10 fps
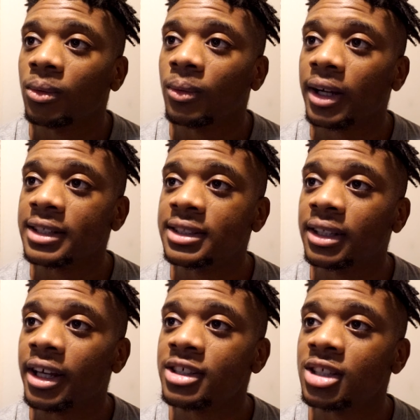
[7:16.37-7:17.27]

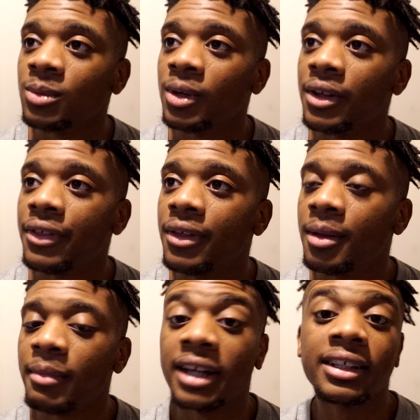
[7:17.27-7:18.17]
reconciliation with
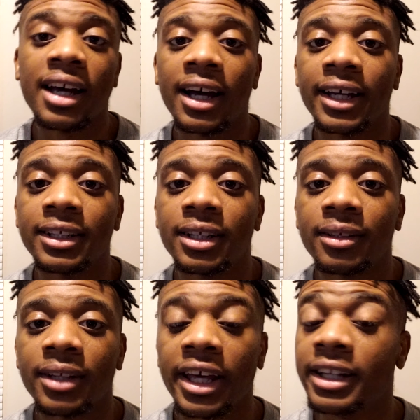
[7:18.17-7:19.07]
mankind,
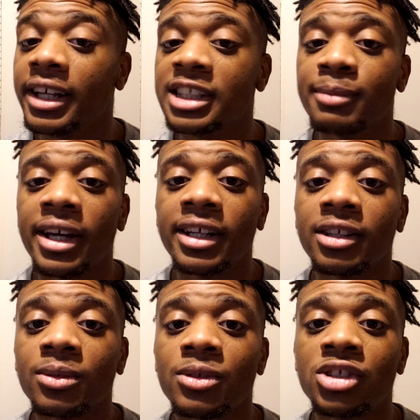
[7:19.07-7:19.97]
and He has made
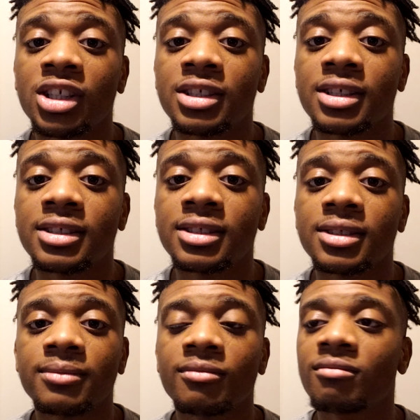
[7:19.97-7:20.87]
it through
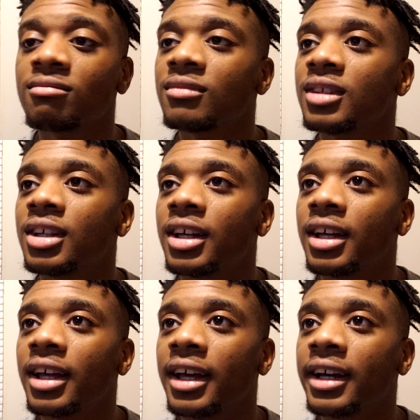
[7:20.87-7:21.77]
Jesus
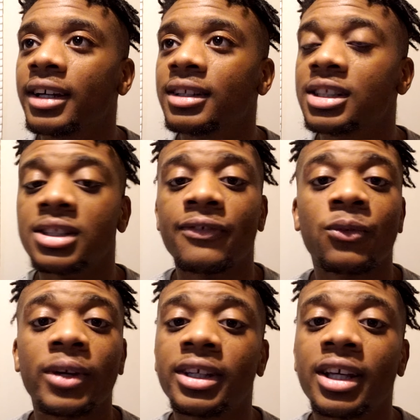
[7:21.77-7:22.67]
and it's a
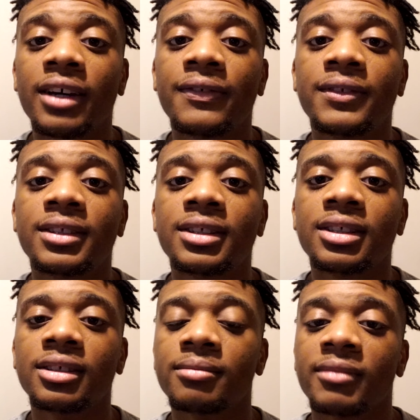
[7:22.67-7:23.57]
free gift.
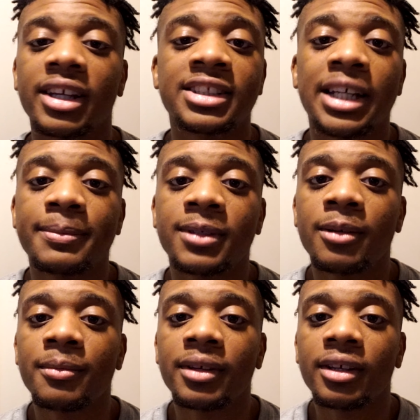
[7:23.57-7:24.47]
Accept
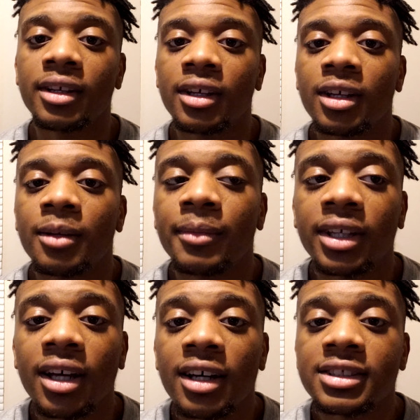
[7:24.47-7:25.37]
Him
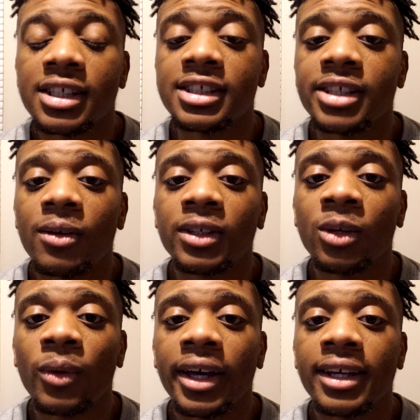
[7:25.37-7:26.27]
because it is the only
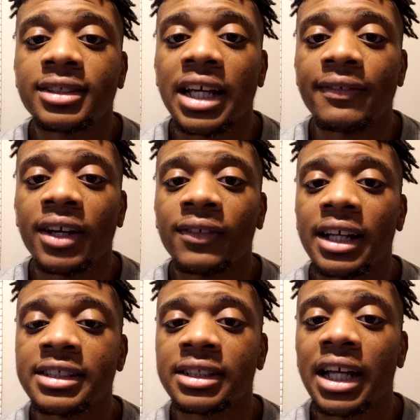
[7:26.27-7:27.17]
way to have
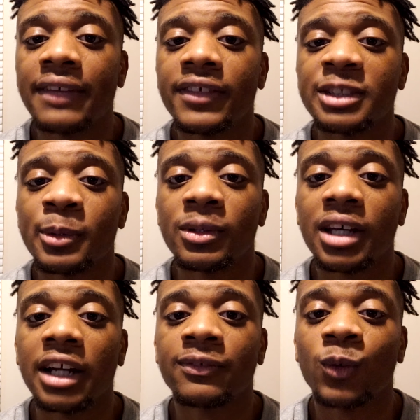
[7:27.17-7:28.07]
everlasting life and to be with
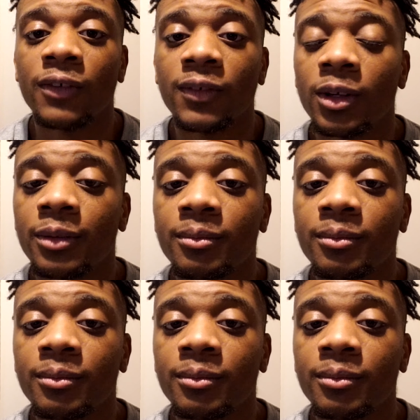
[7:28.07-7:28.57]
God forever.